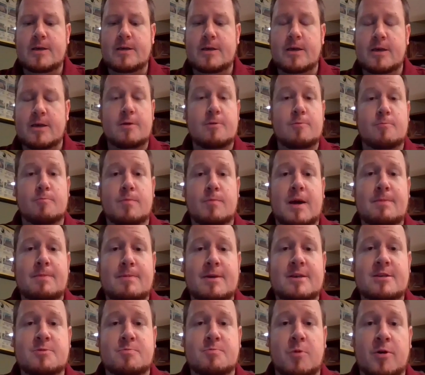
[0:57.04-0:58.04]
It might
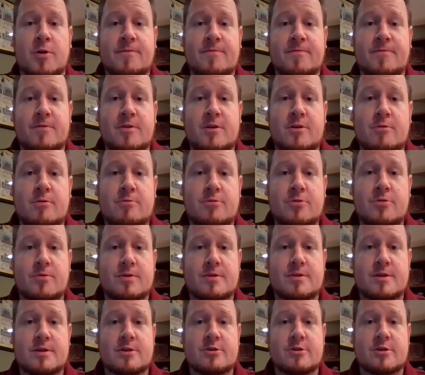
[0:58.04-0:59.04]
be smart for you to
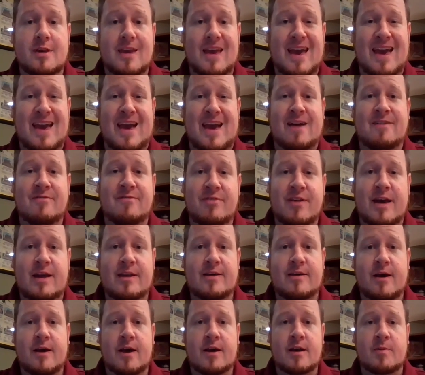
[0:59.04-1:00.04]
essentially have
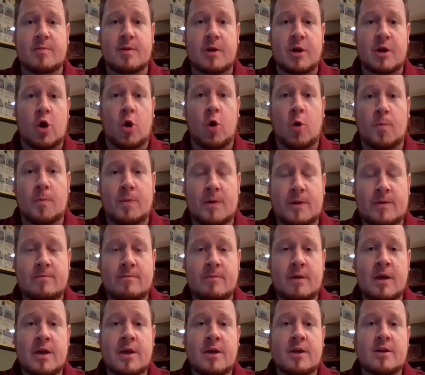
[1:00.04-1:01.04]
that document
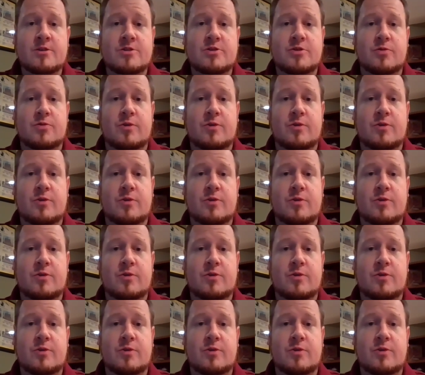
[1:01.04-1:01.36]
open so